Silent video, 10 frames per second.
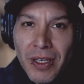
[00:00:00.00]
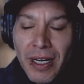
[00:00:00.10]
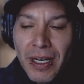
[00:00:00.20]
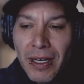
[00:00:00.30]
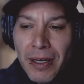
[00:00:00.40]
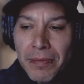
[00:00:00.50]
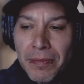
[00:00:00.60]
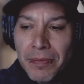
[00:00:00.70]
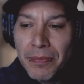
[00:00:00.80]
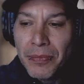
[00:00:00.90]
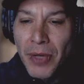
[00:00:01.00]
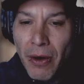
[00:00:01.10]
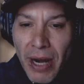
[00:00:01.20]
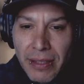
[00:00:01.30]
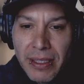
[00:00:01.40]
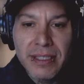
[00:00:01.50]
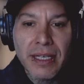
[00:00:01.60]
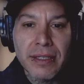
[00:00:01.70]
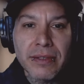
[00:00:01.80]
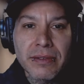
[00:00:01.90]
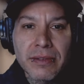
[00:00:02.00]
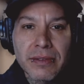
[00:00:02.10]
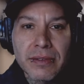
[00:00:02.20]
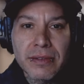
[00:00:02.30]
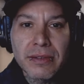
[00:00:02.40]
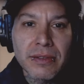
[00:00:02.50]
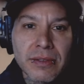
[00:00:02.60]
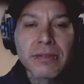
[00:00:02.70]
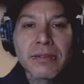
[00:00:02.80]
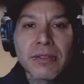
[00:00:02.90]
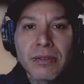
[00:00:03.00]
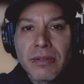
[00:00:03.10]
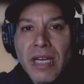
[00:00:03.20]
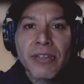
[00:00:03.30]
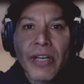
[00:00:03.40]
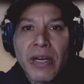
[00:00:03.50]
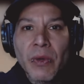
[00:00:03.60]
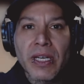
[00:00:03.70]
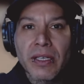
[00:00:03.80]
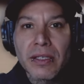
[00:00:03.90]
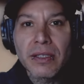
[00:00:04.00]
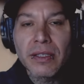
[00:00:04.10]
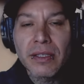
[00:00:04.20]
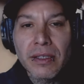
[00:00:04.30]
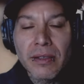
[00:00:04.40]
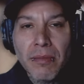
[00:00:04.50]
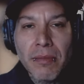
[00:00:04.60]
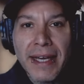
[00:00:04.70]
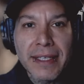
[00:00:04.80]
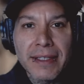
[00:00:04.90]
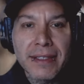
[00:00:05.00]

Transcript: um, all right that's it have a great week bye